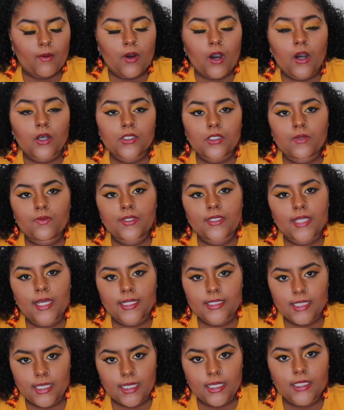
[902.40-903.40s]
i also was
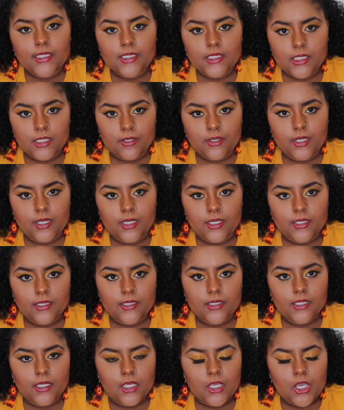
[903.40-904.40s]
not taken
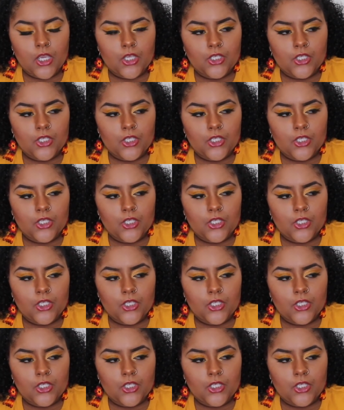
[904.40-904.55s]
serious